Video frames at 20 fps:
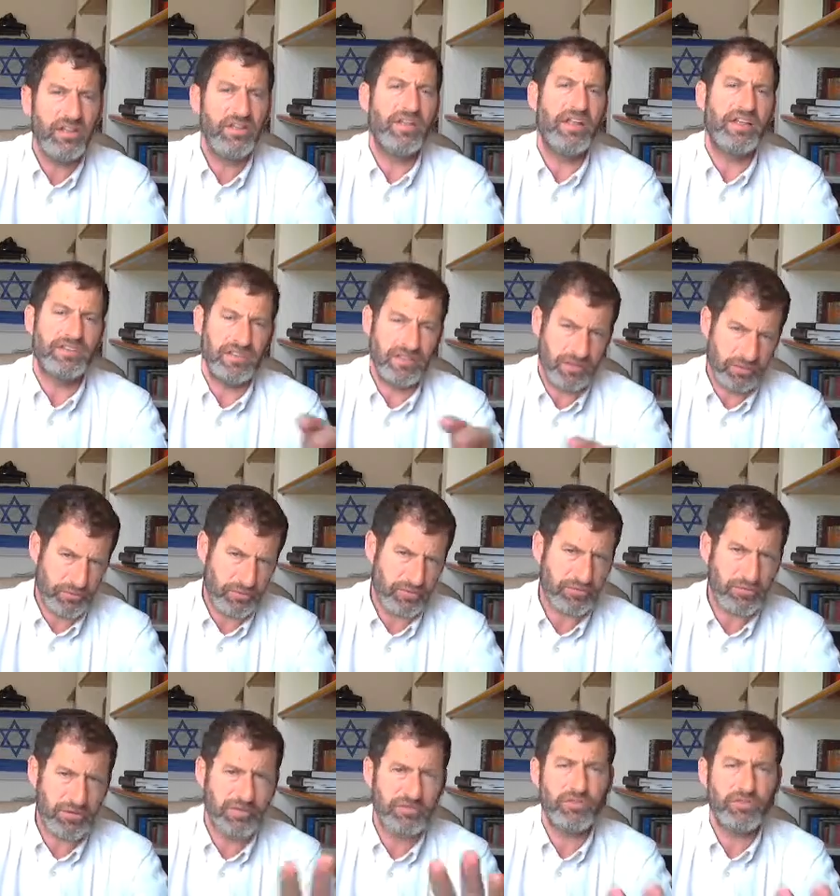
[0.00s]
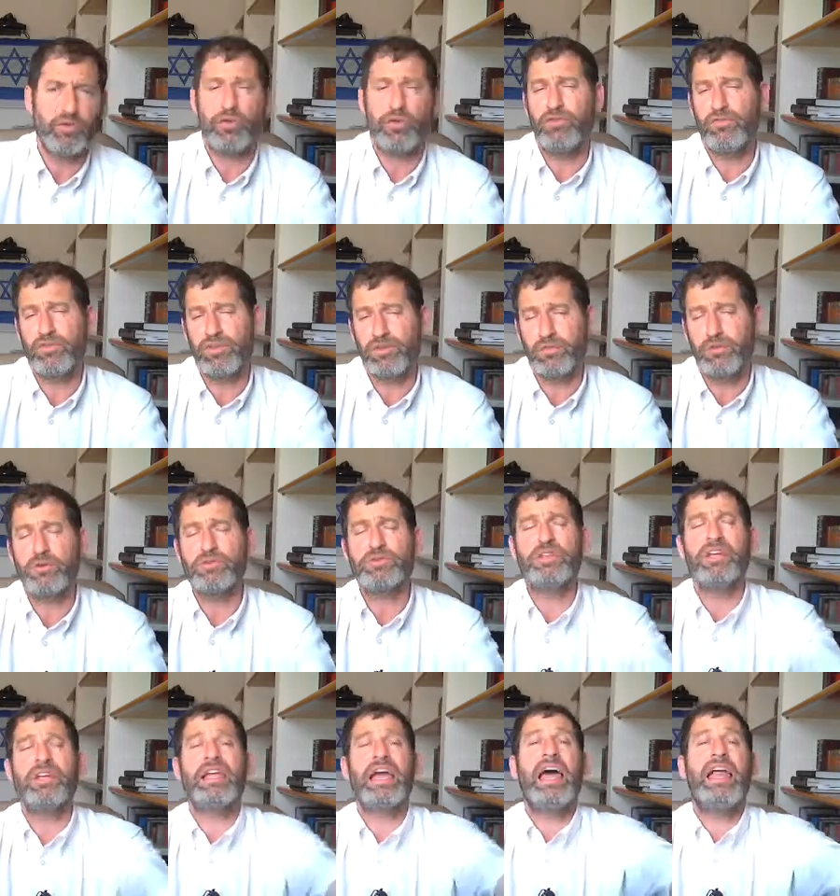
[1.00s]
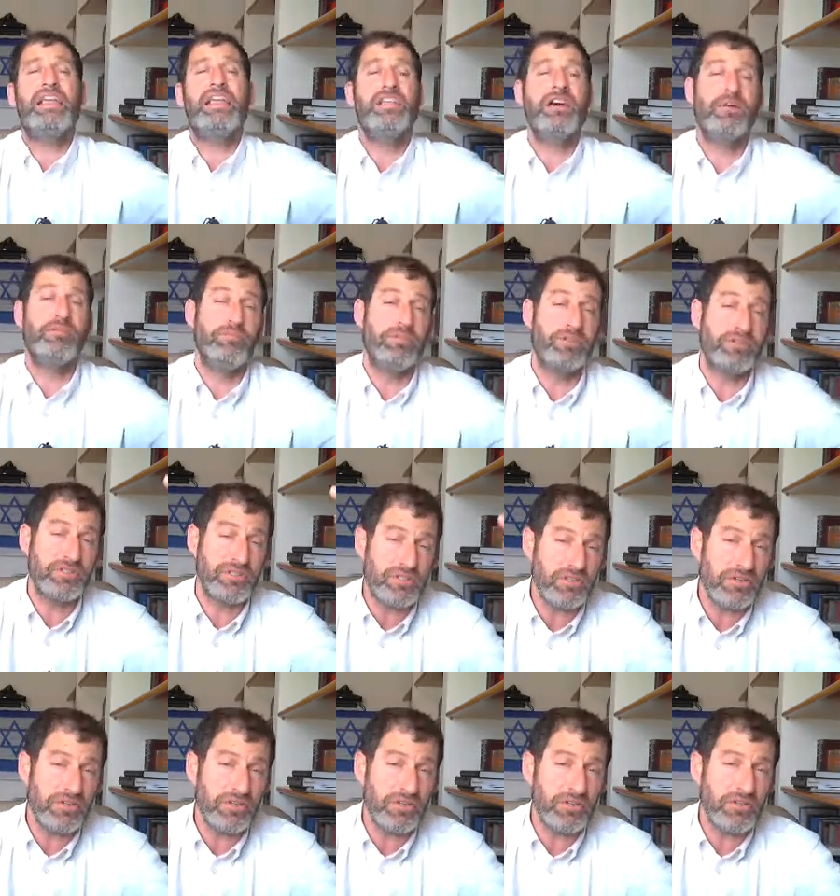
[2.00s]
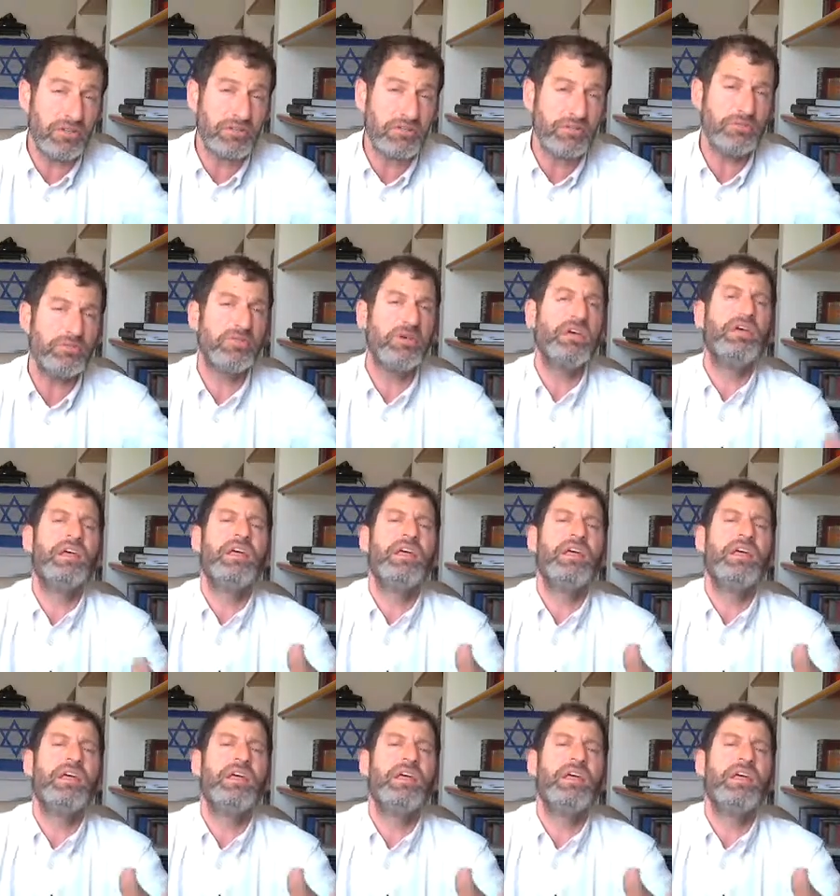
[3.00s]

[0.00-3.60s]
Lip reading: That's something a person would have to talk over the posek. And number 2,